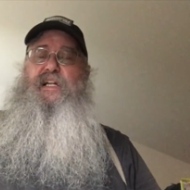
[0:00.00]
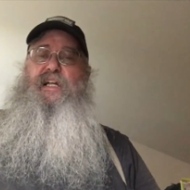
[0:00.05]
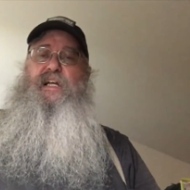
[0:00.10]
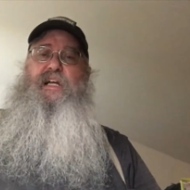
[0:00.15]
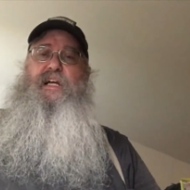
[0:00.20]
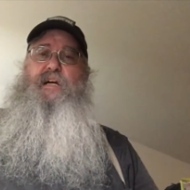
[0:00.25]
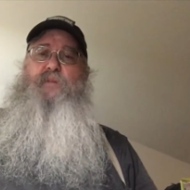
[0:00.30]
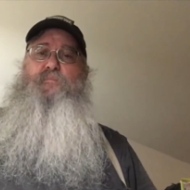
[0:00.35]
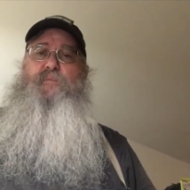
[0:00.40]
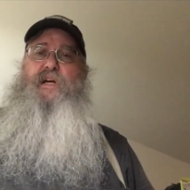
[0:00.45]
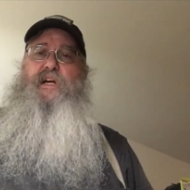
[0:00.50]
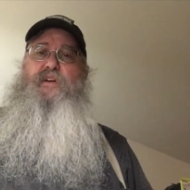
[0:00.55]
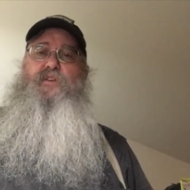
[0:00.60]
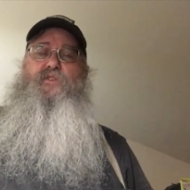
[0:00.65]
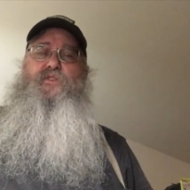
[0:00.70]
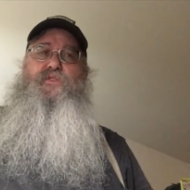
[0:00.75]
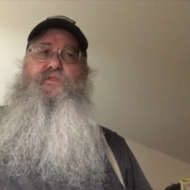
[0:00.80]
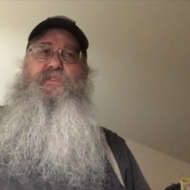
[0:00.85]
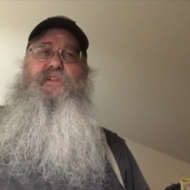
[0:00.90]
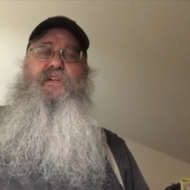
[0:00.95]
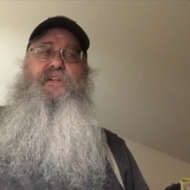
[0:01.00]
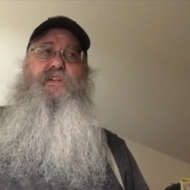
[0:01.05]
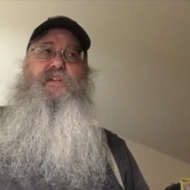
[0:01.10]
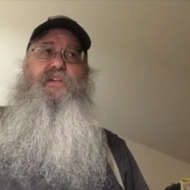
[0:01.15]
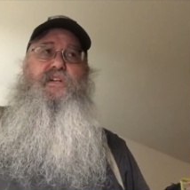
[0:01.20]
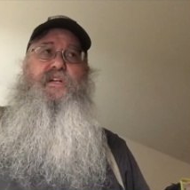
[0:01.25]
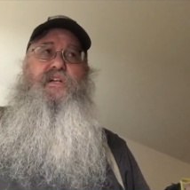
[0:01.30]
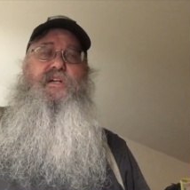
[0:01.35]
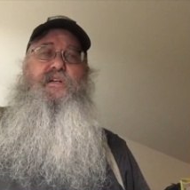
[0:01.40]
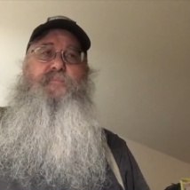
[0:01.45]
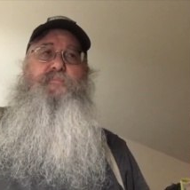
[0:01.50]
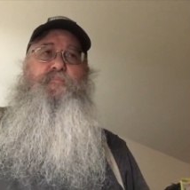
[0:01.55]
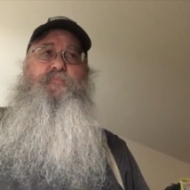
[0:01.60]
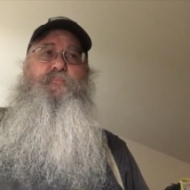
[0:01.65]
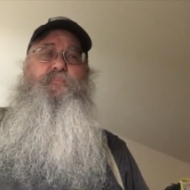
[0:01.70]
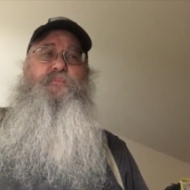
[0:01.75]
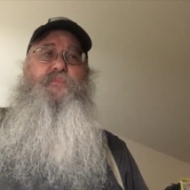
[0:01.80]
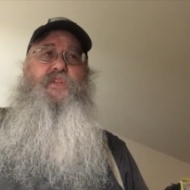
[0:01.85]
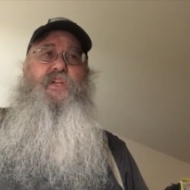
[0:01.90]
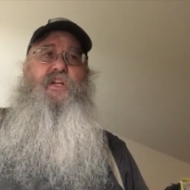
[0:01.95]
I got my old
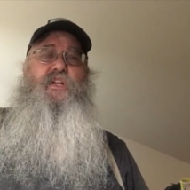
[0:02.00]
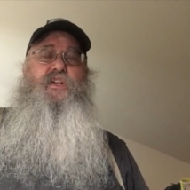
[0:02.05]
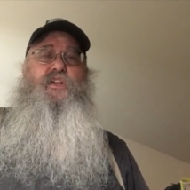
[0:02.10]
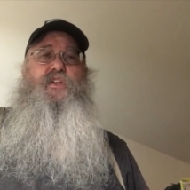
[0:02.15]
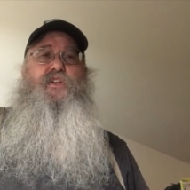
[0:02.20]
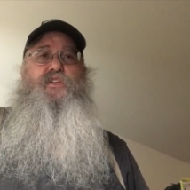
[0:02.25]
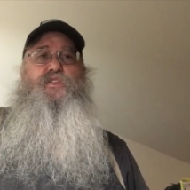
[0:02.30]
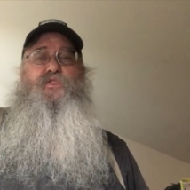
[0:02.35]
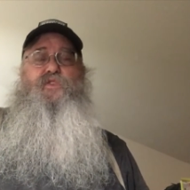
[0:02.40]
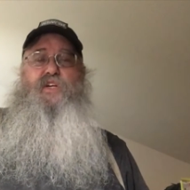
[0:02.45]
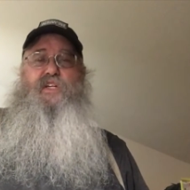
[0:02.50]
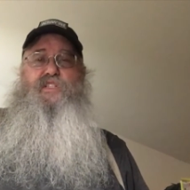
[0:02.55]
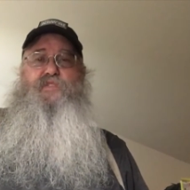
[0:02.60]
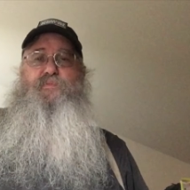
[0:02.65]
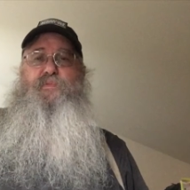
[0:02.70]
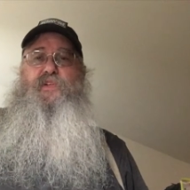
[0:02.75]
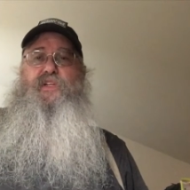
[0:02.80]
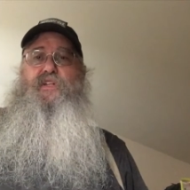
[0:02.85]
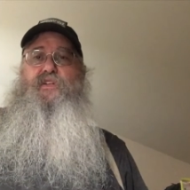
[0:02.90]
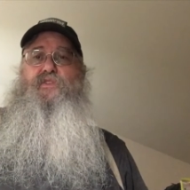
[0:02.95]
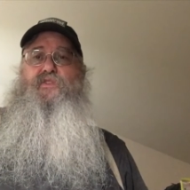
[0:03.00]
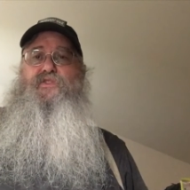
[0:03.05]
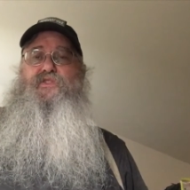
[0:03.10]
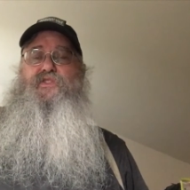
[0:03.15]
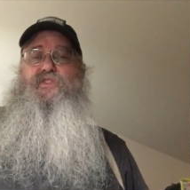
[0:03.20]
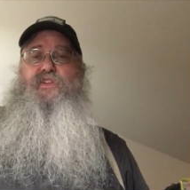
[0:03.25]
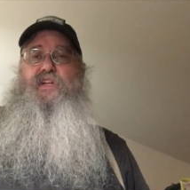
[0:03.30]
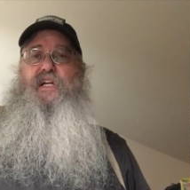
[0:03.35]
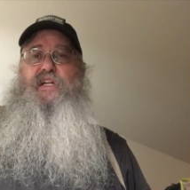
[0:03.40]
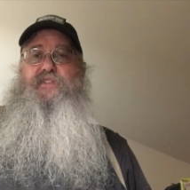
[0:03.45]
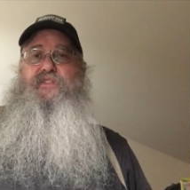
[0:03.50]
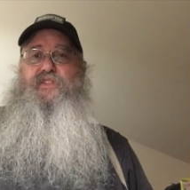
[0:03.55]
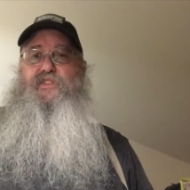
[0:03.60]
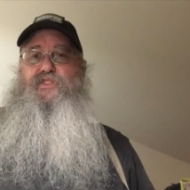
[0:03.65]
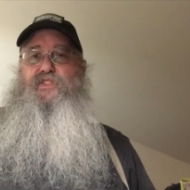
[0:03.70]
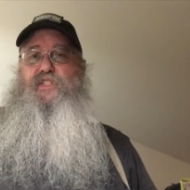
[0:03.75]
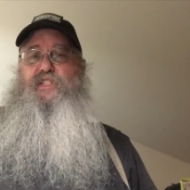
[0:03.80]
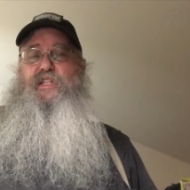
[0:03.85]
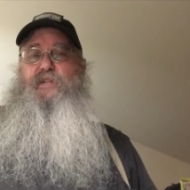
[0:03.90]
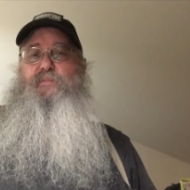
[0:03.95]
Crossbreed holster out
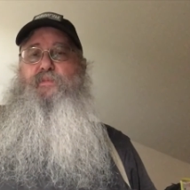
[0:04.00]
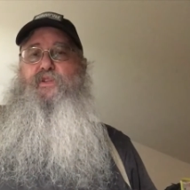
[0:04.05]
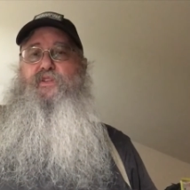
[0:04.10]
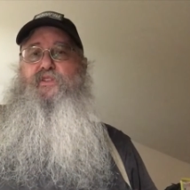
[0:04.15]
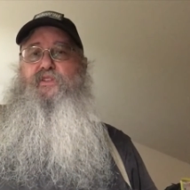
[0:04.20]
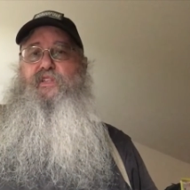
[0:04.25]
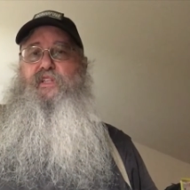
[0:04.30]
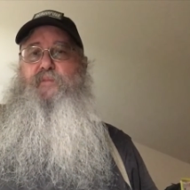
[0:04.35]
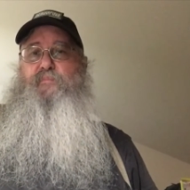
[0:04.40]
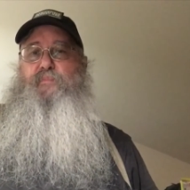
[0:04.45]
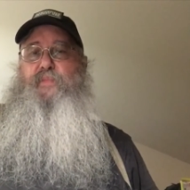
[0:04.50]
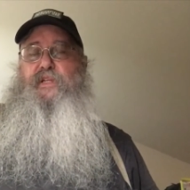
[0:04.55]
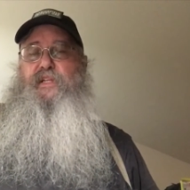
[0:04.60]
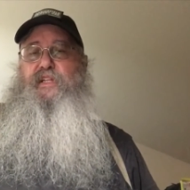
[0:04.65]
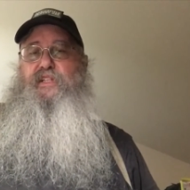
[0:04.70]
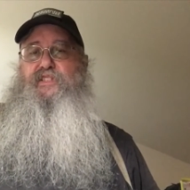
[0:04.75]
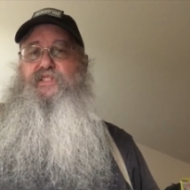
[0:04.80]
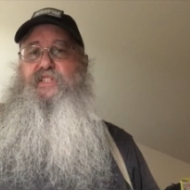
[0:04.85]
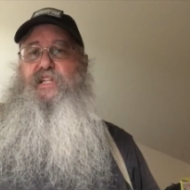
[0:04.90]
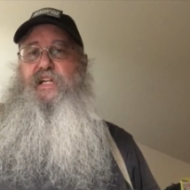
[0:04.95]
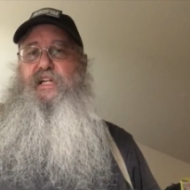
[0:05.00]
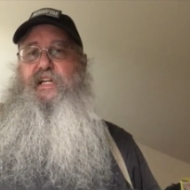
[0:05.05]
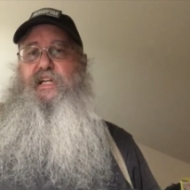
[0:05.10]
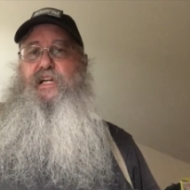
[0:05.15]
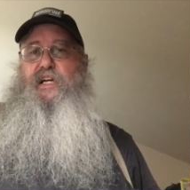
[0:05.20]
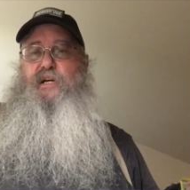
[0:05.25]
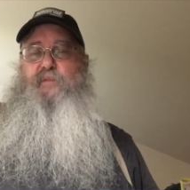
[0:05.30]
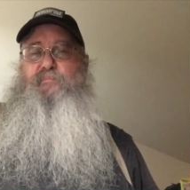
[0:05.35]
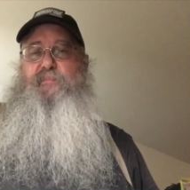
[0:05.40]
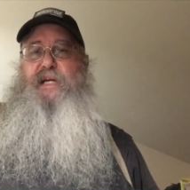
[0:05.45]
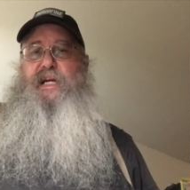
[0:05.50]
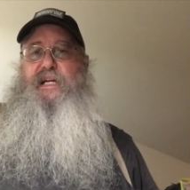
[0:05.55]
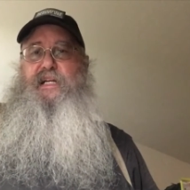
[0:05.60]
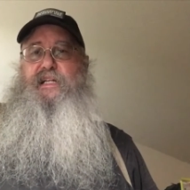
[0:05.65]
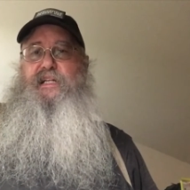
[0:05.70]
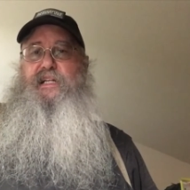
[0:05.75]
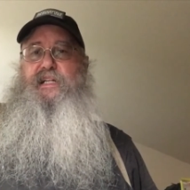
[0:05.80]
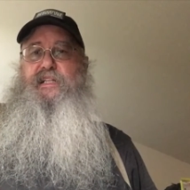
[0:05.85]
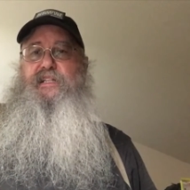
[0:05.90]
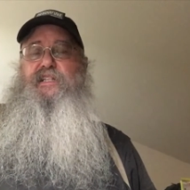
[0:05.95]
that's a double clip, and it's not a
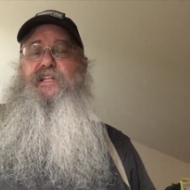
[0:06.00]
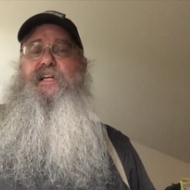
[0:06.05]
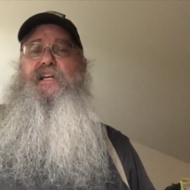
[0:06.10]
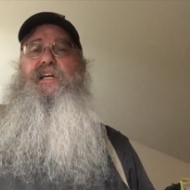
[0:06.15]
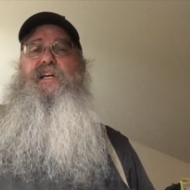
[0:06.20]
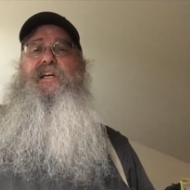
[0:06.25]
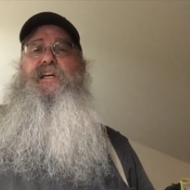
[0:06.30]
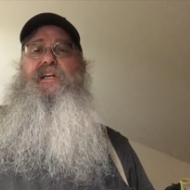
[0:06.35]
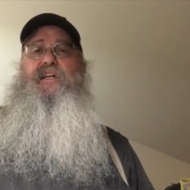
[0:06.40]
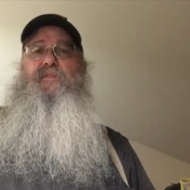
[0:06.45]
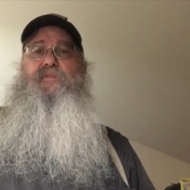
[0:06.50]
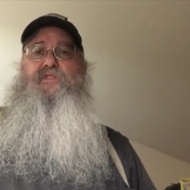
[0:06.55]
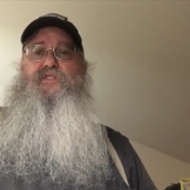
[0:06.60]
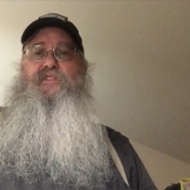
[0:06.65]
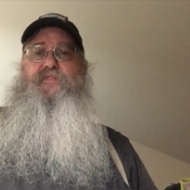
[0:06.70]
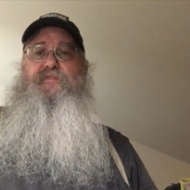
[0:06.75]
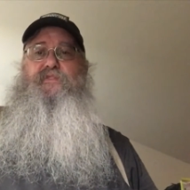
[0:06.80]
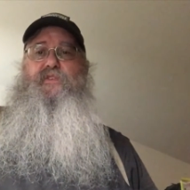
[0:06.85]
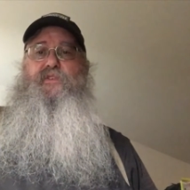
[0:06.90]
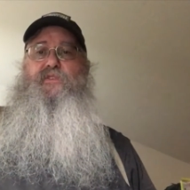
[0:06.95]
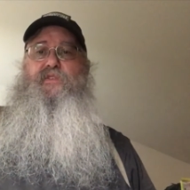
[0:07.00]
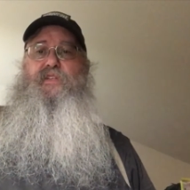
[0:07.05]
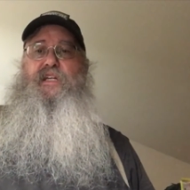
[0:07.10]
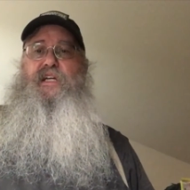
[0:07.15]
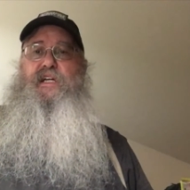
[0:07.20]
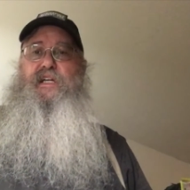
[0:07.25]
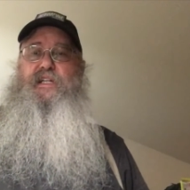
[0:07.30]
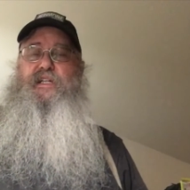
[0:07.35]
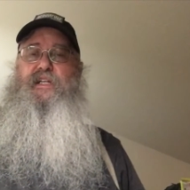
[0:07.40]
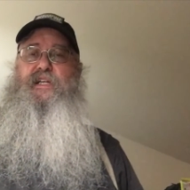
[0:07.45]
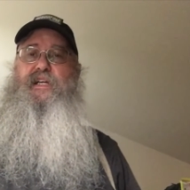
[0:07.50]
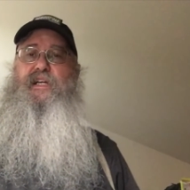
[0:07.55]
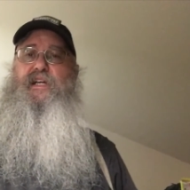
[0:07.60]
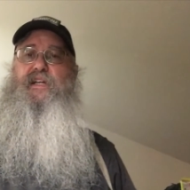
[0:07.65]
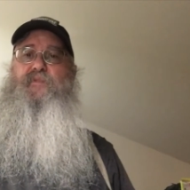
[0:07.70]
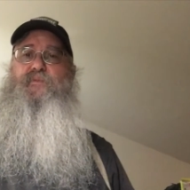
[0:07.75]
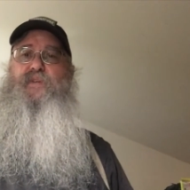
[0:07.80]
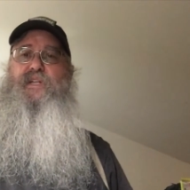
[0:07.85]
combat cut. It was a full cut, and